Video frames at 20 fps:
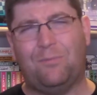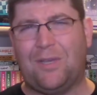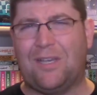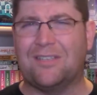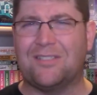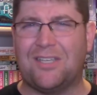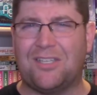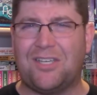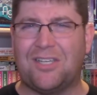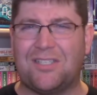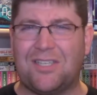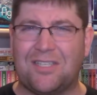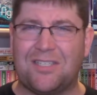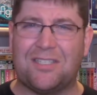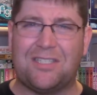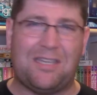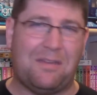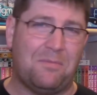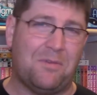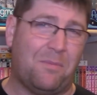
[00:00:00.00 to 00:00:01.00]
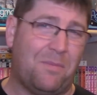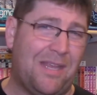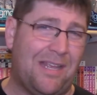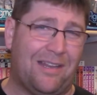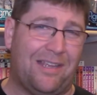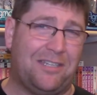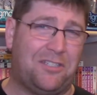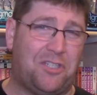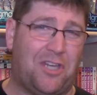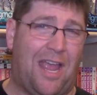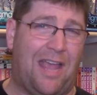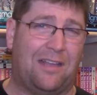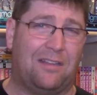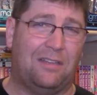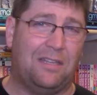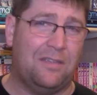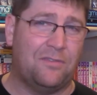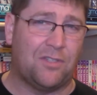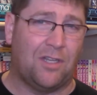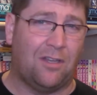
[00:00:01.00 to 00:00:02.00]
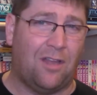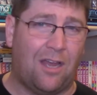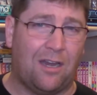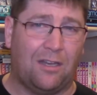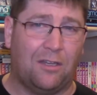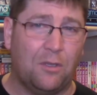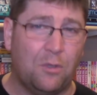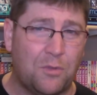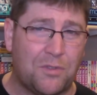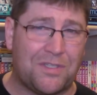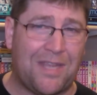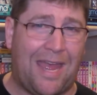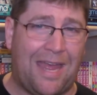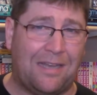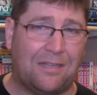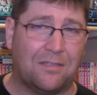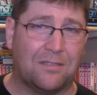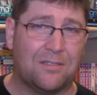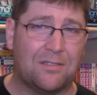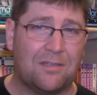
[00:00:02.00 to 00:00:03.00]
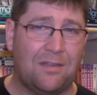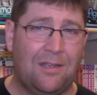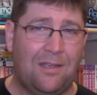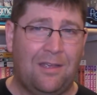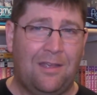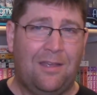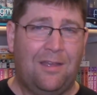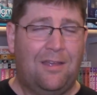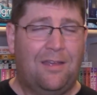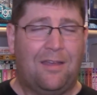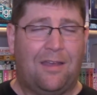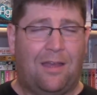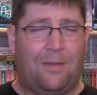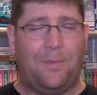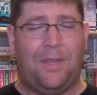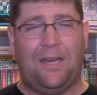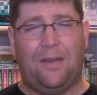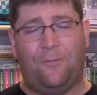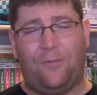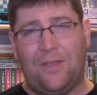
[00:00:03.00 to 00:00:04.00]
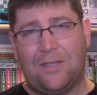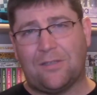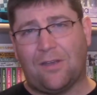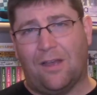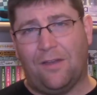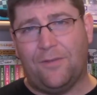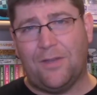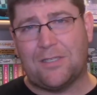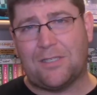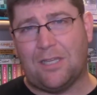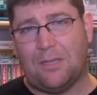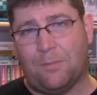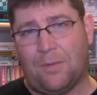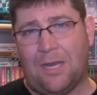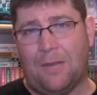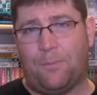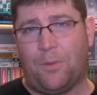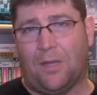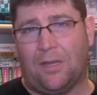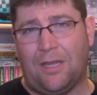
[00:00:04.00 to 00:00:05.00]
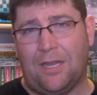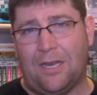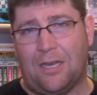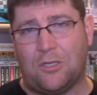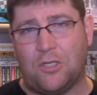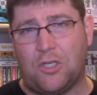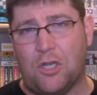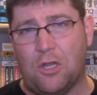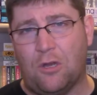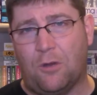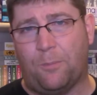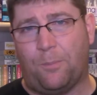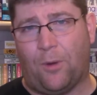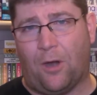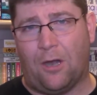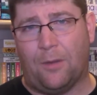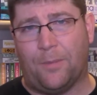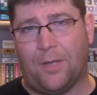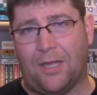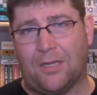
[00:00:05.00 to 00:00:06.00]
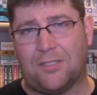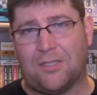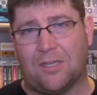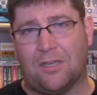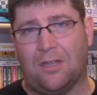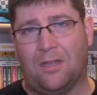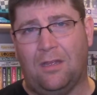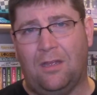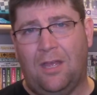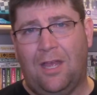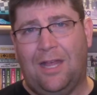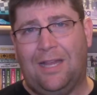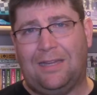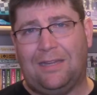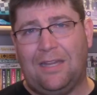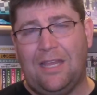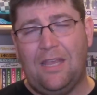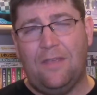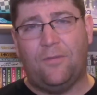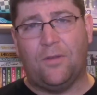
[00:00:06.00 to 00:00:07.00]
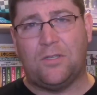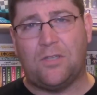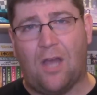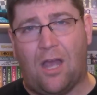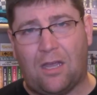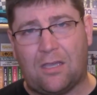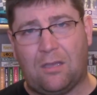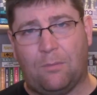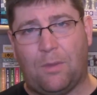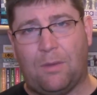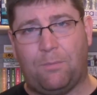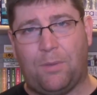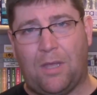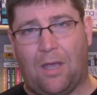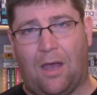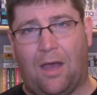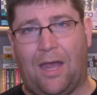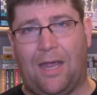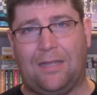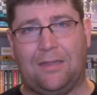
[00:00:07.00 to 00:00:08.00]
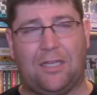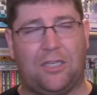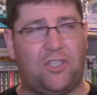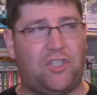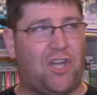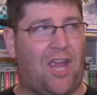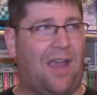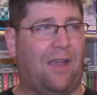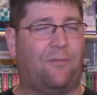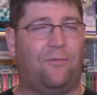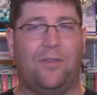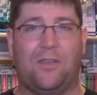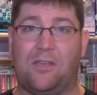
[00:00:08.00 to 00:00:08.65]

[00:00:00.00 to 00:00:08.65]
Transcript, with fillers: because it just doesn't seem to me like Jack leaves a lot of loose ends. I mean, if he's obviously manipulated Duke Barma to leave a document behind that Jack